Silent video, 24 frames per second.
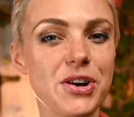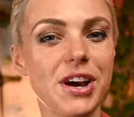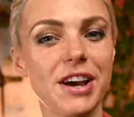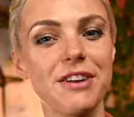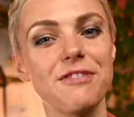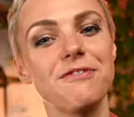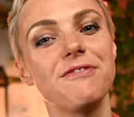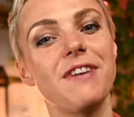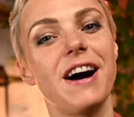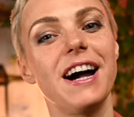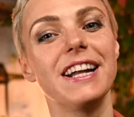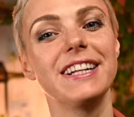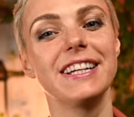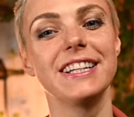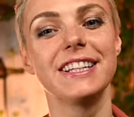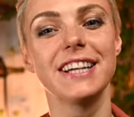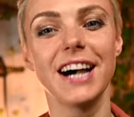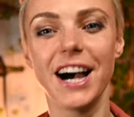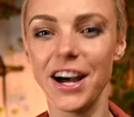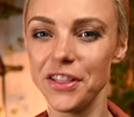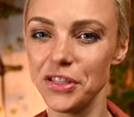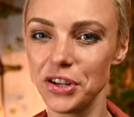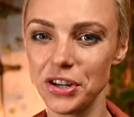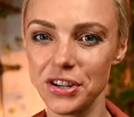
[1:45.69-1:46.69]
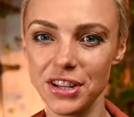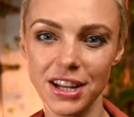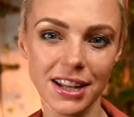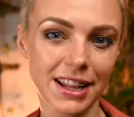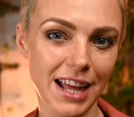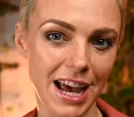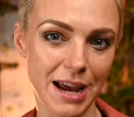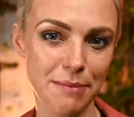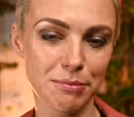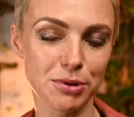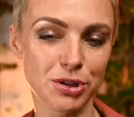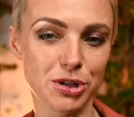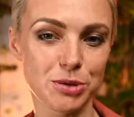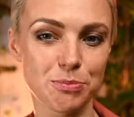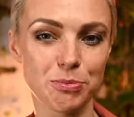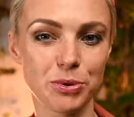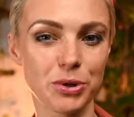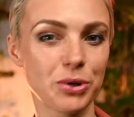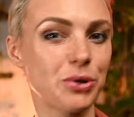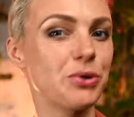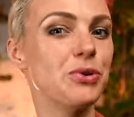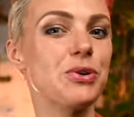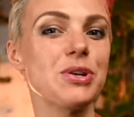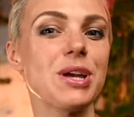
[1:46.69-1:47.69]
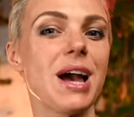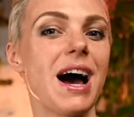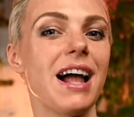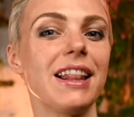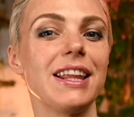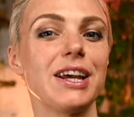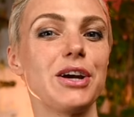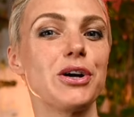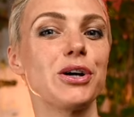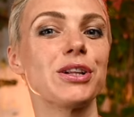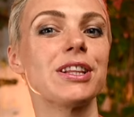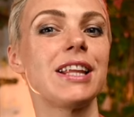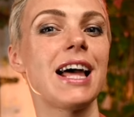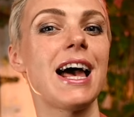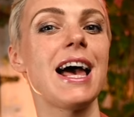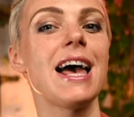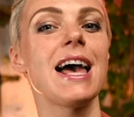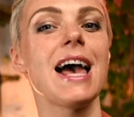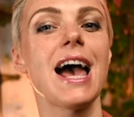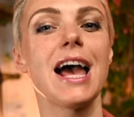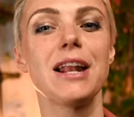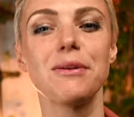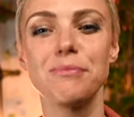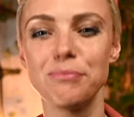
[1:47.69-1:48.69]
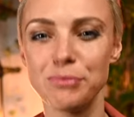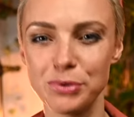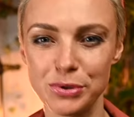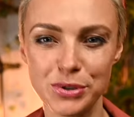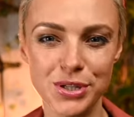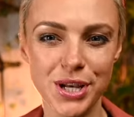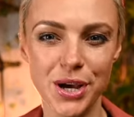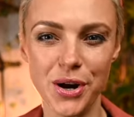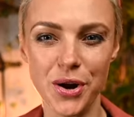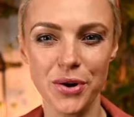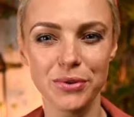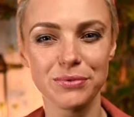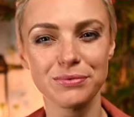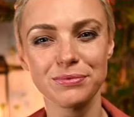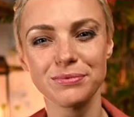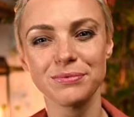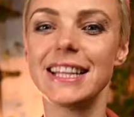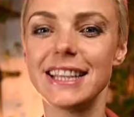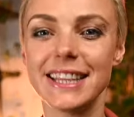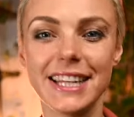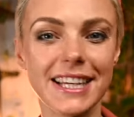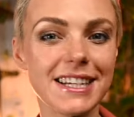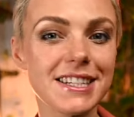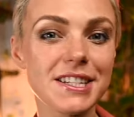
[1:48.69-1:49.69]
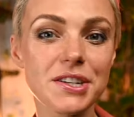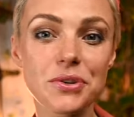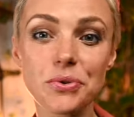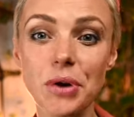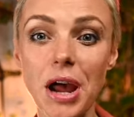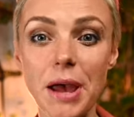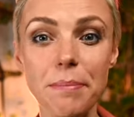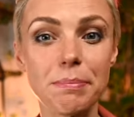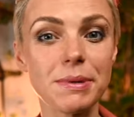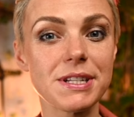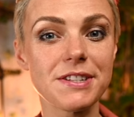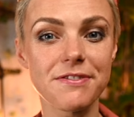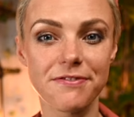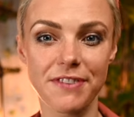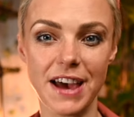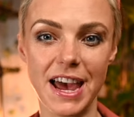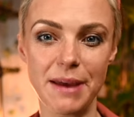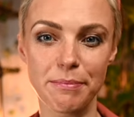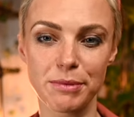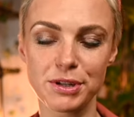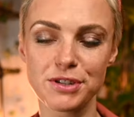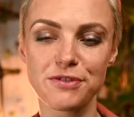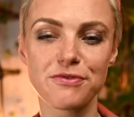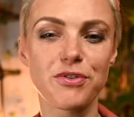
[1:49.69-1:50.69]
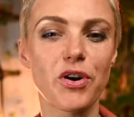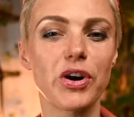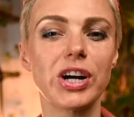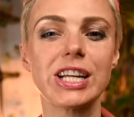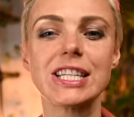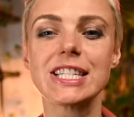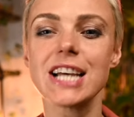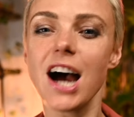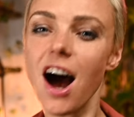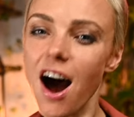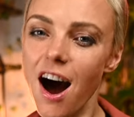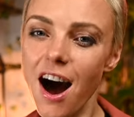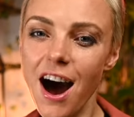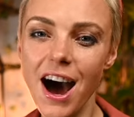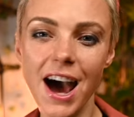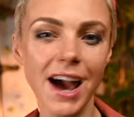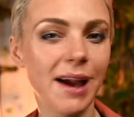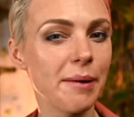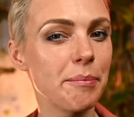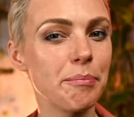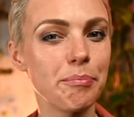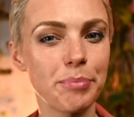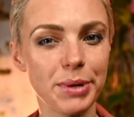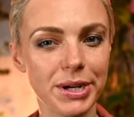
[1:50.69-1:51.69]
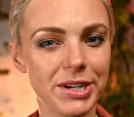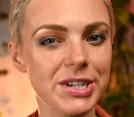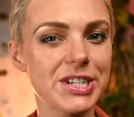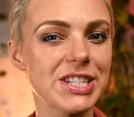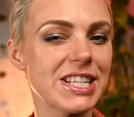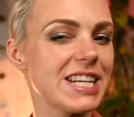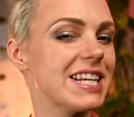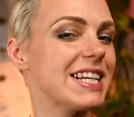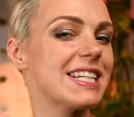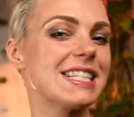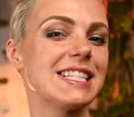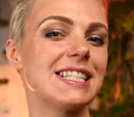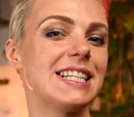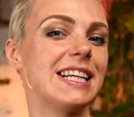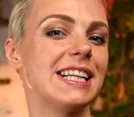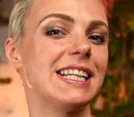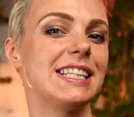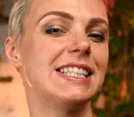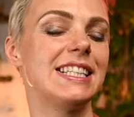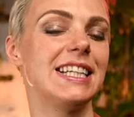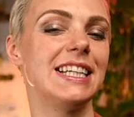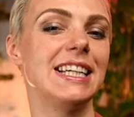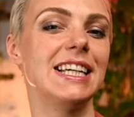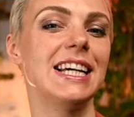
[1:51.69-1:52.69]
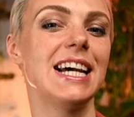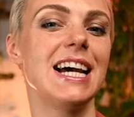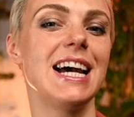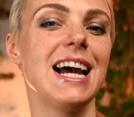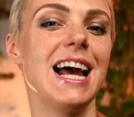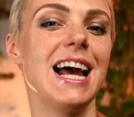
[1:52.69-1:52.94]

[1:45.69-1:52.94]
can find it under the labels Bourgogne Aligoté and Bouzeron. This grape is famous for its high, piercing acidity,